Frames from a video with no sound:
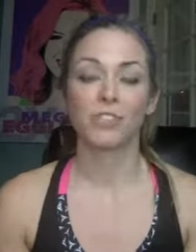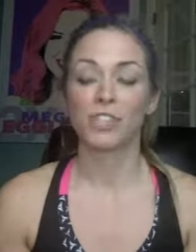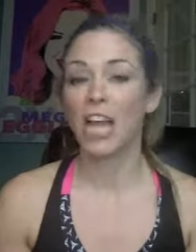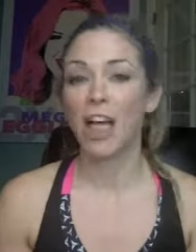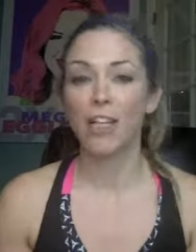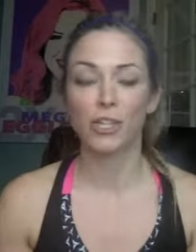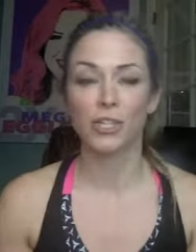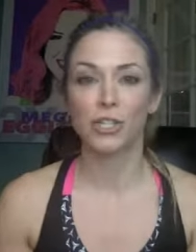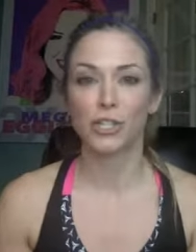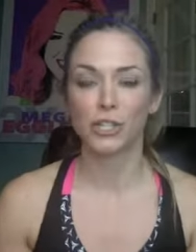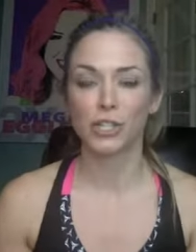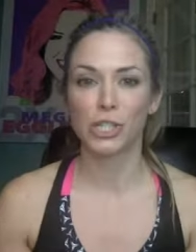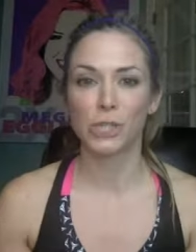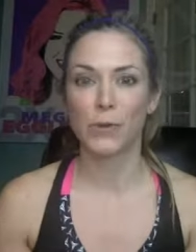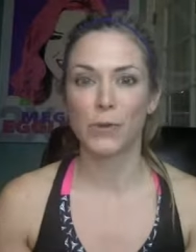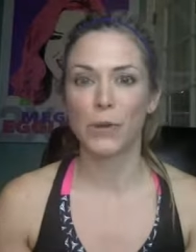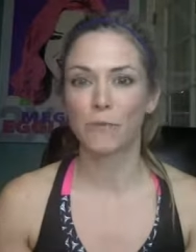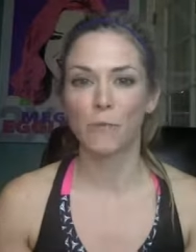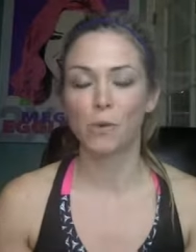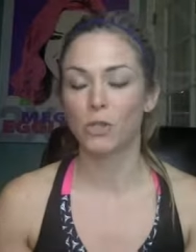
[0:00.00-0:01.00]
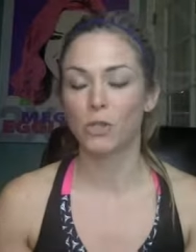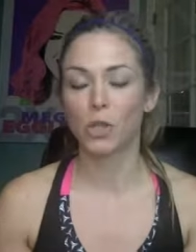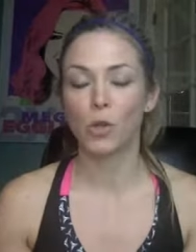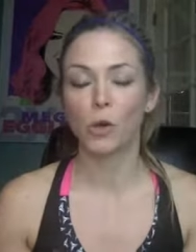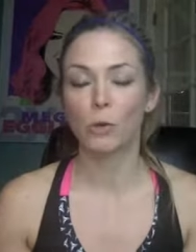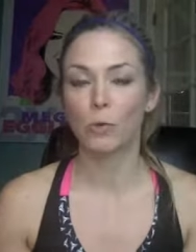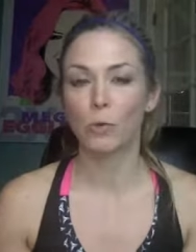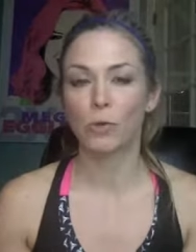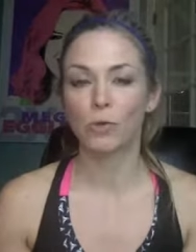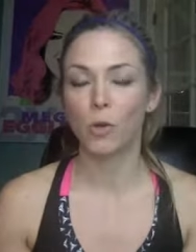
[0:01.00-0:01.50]
challengers and most
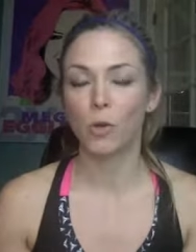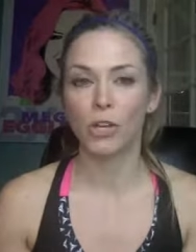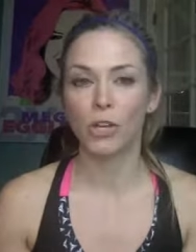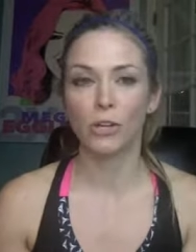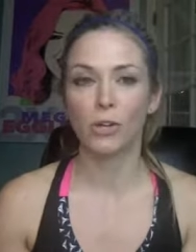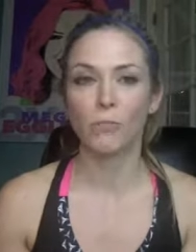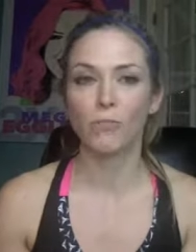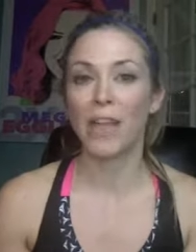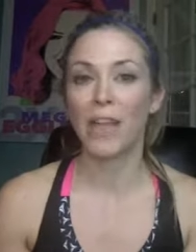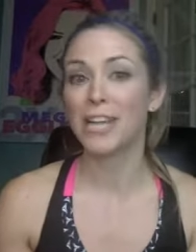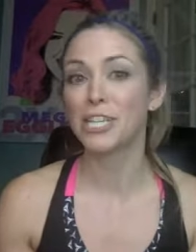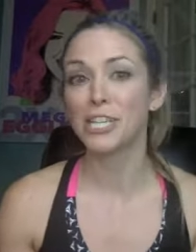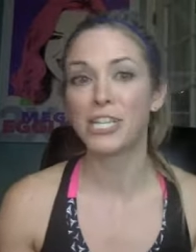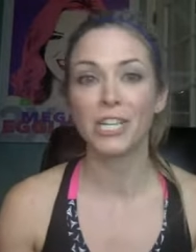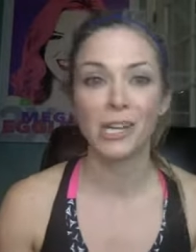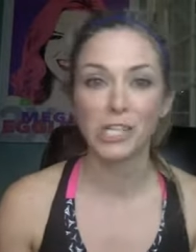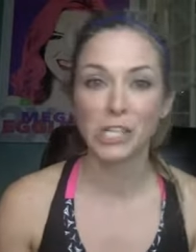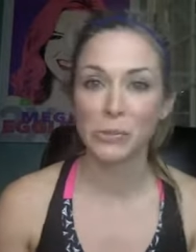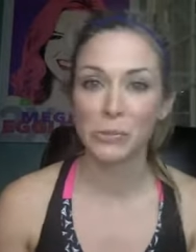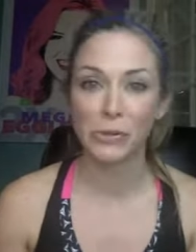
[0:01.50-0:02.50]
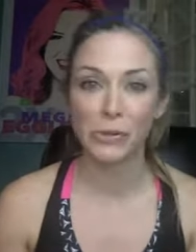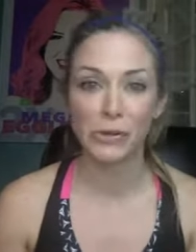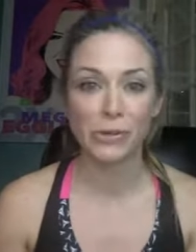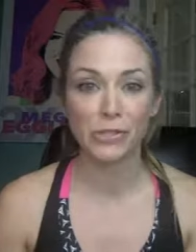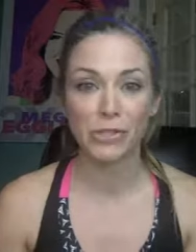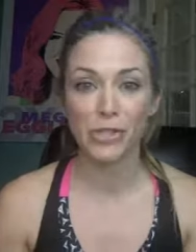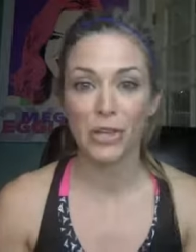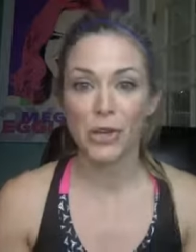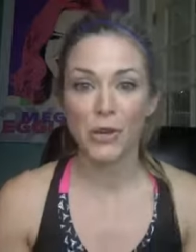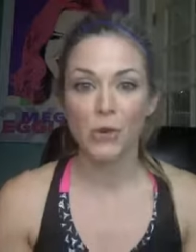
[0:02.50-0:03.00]
loyal, loyal HD
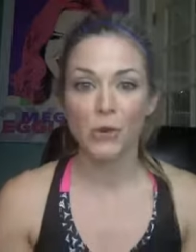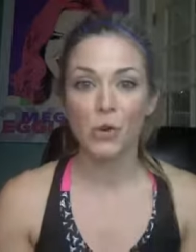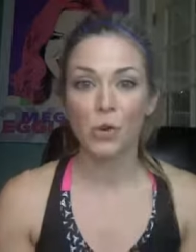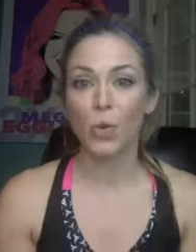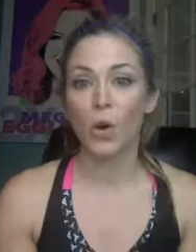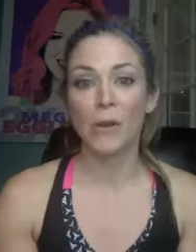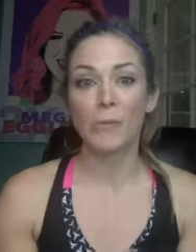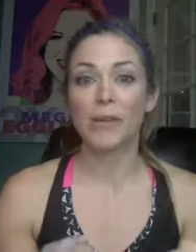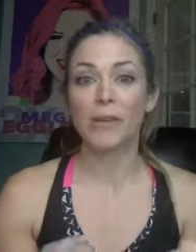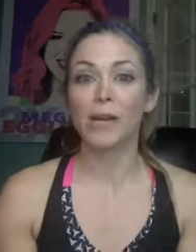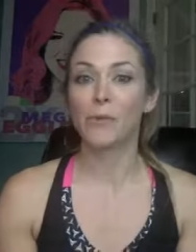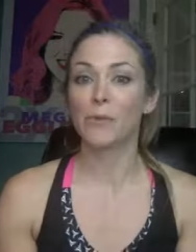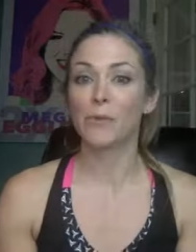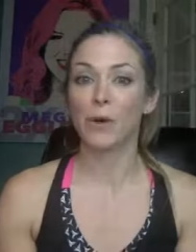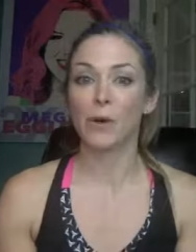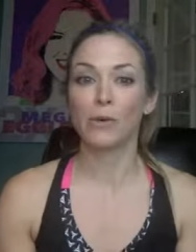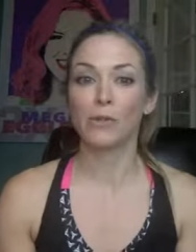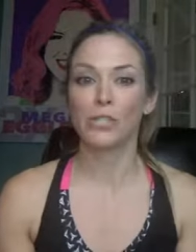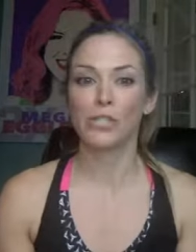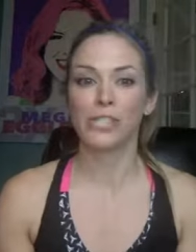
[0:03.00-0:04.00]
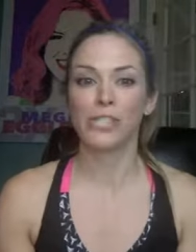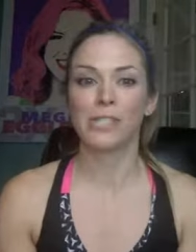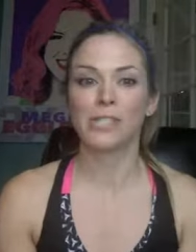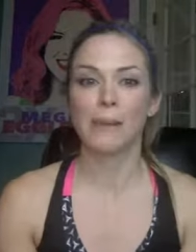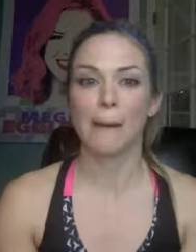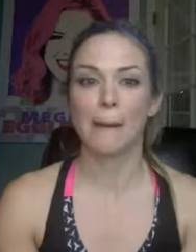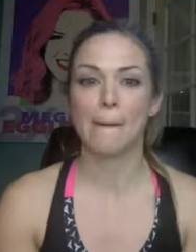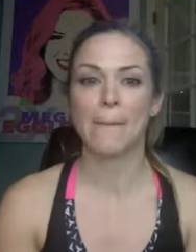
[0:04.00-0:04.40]
customers who want to become coaches.